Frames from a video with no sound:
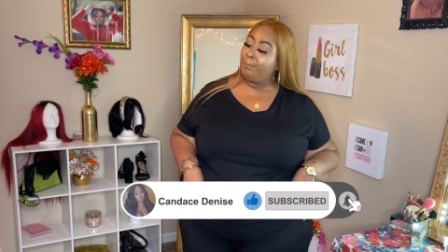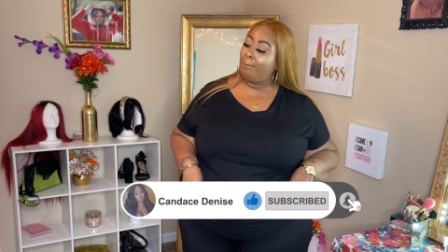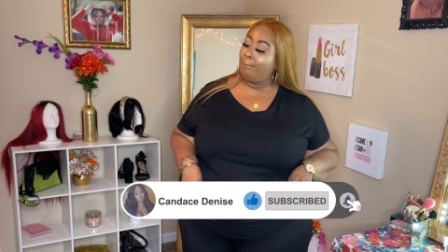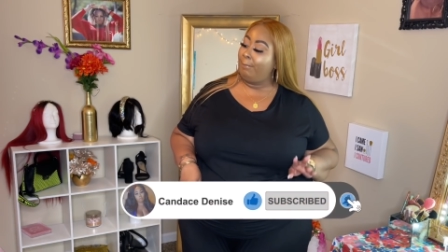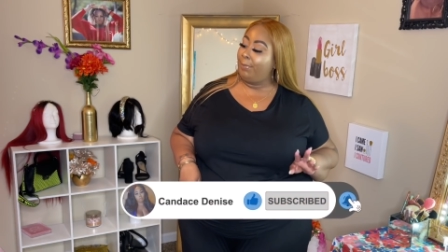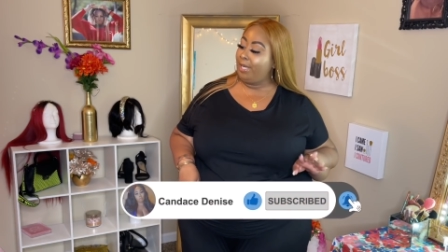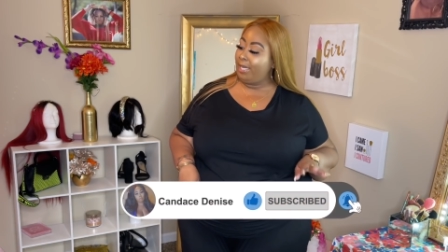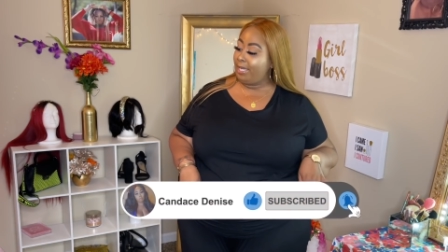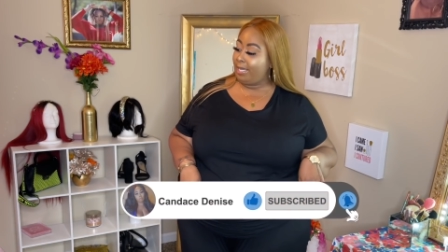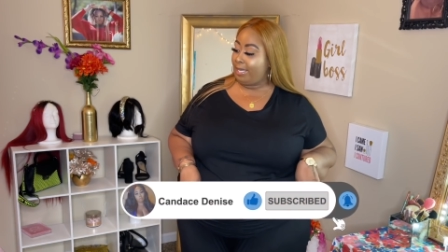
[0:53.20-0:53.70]

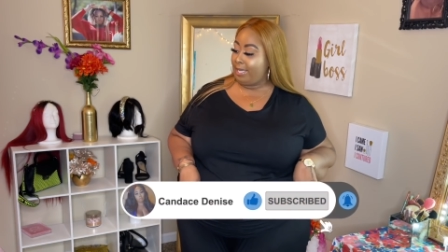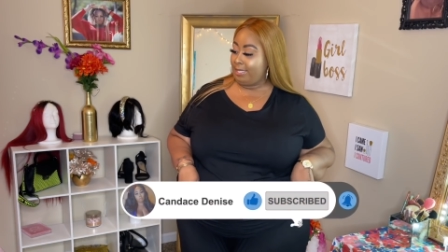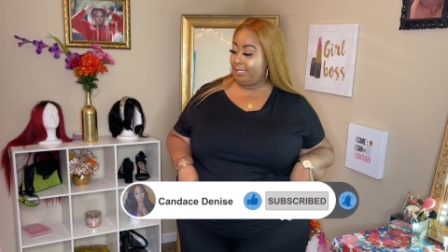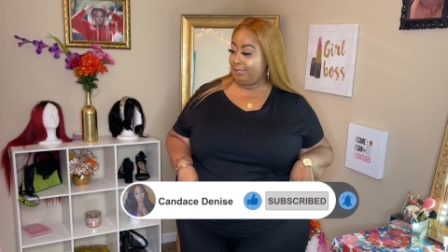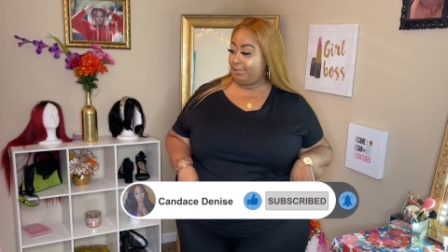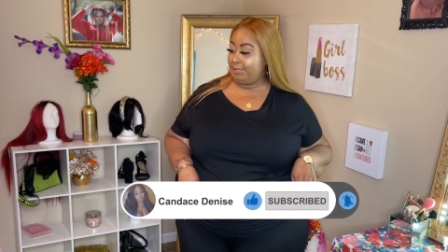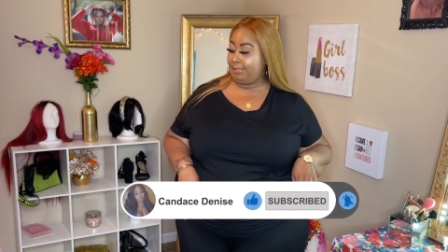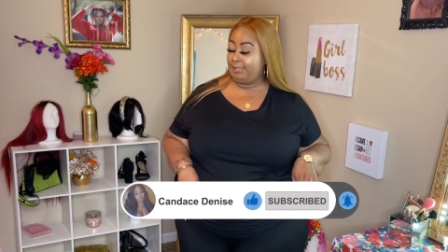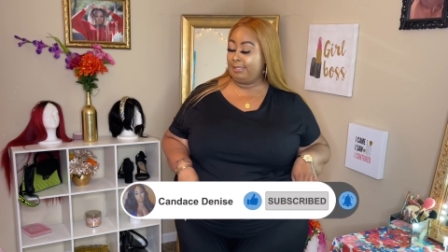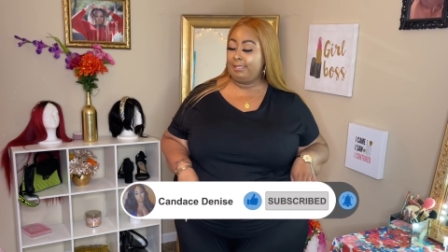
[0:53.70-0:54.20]
but
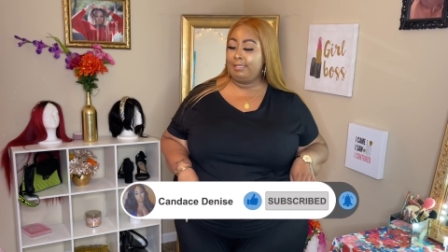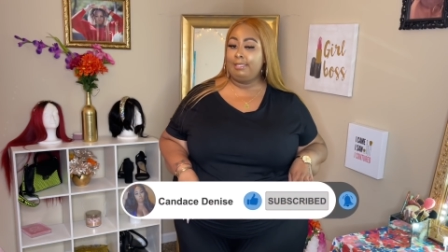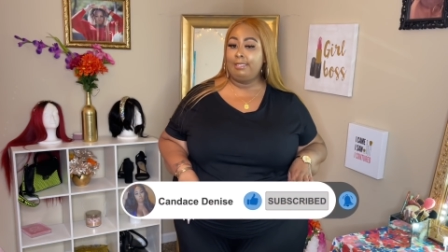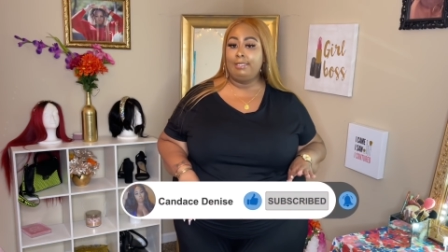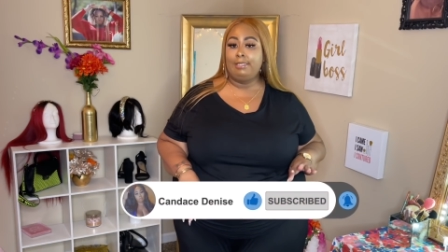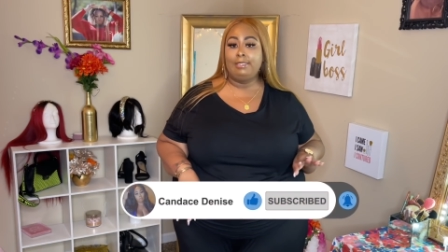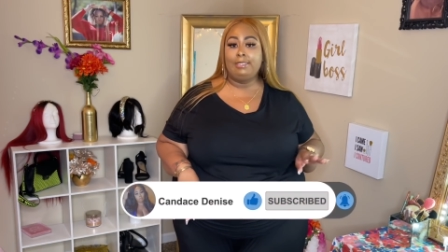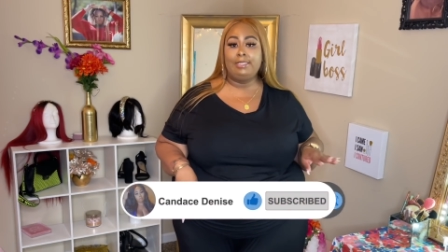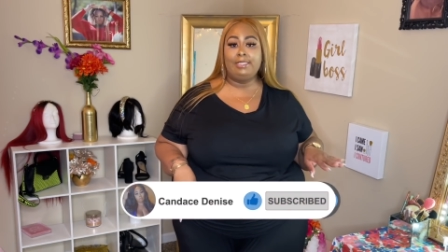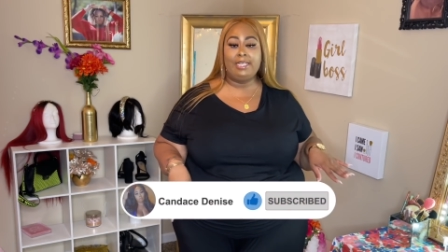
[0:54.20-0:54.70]

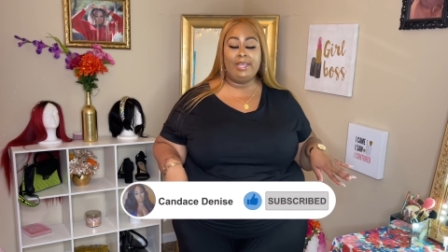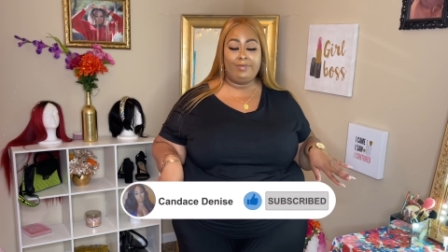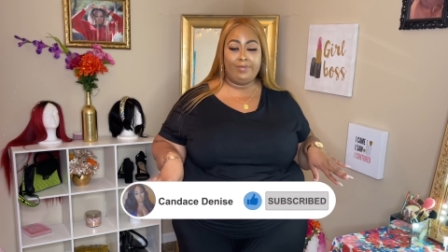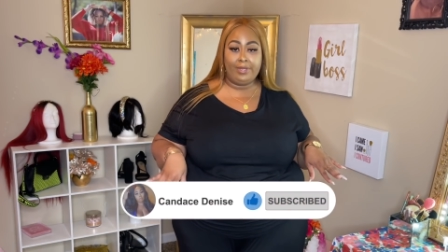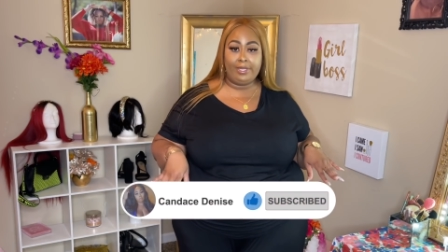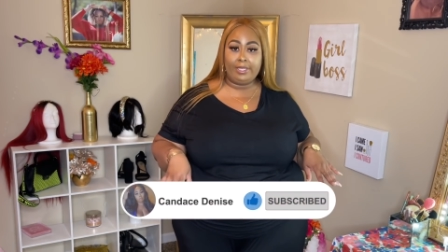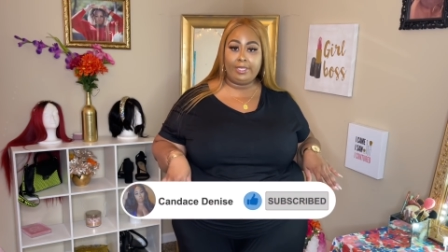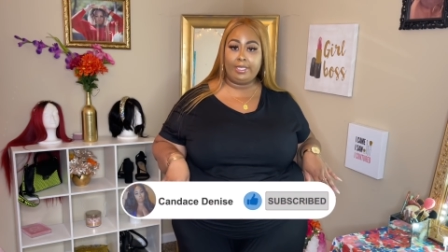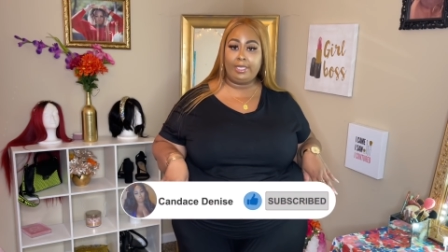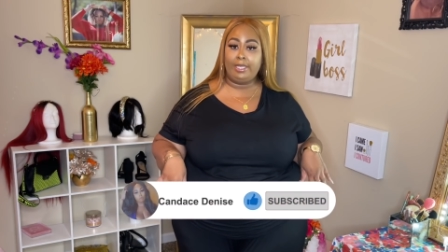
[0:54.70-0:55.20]

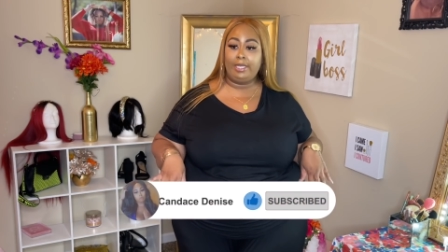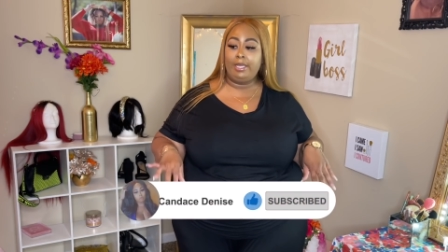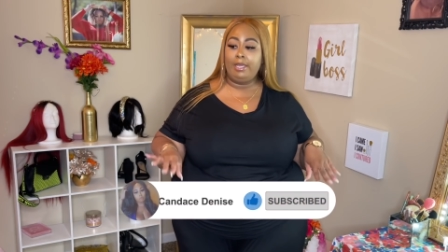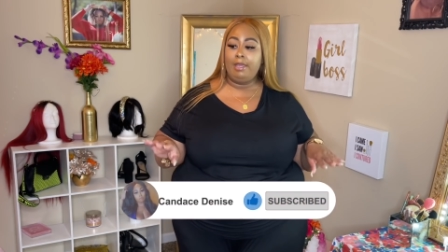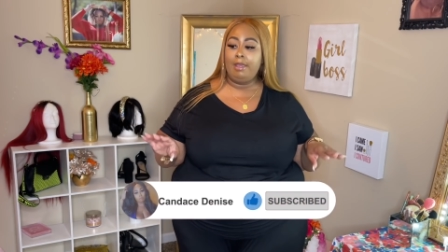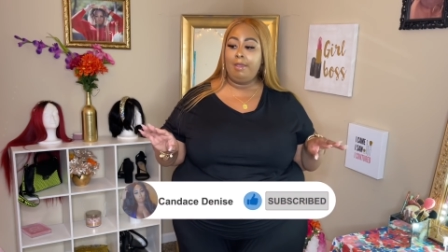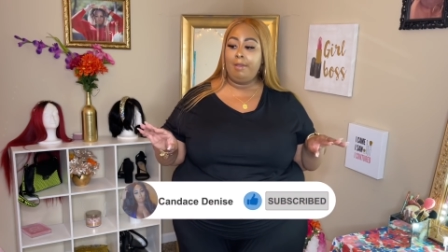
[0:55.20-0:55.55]
definitely